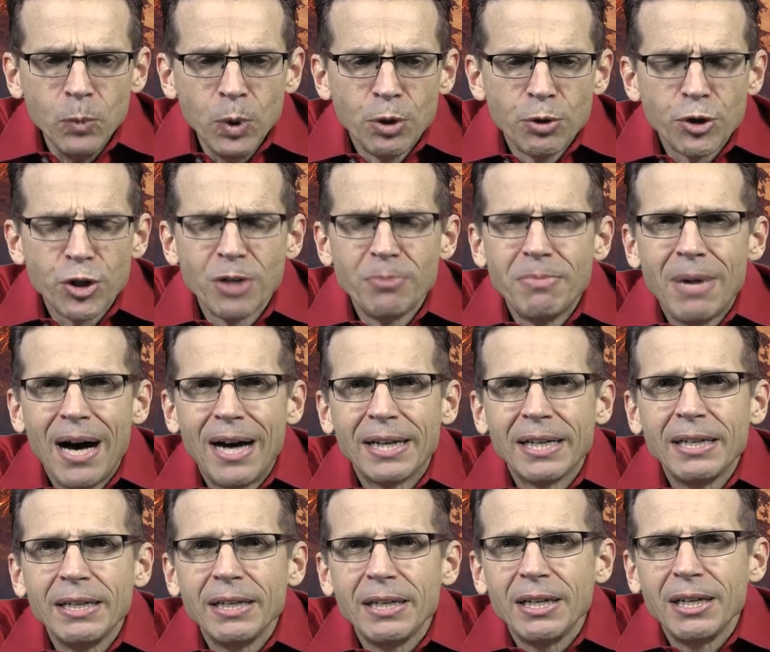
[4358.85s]

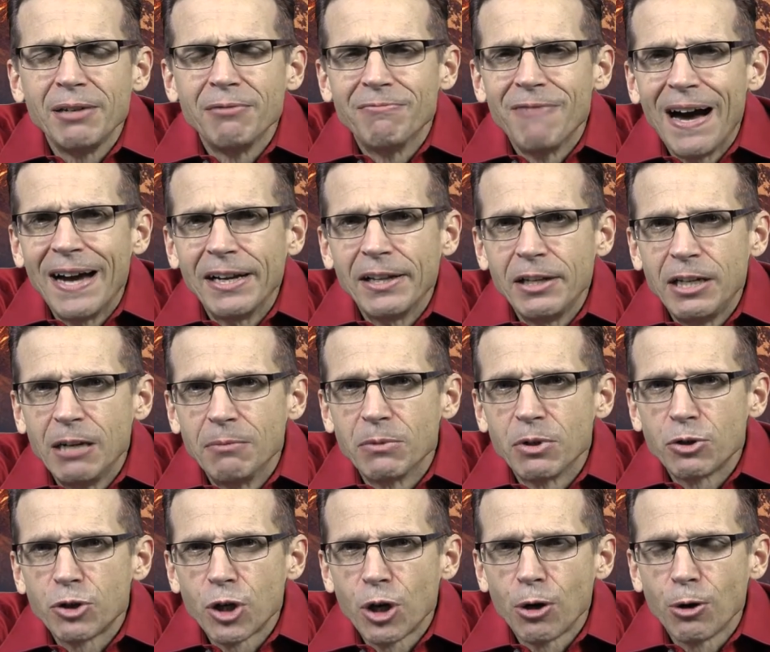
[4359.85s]
somebody invited him to
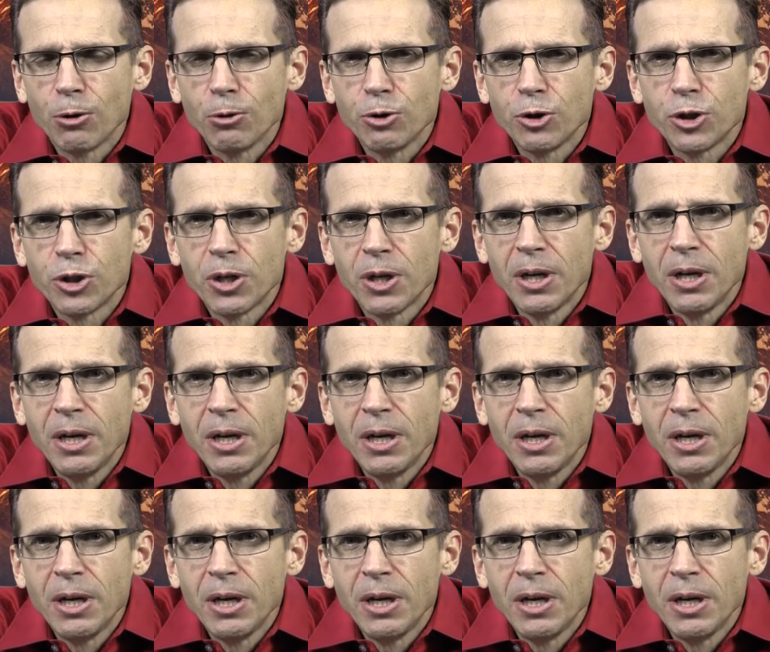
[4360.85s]
church.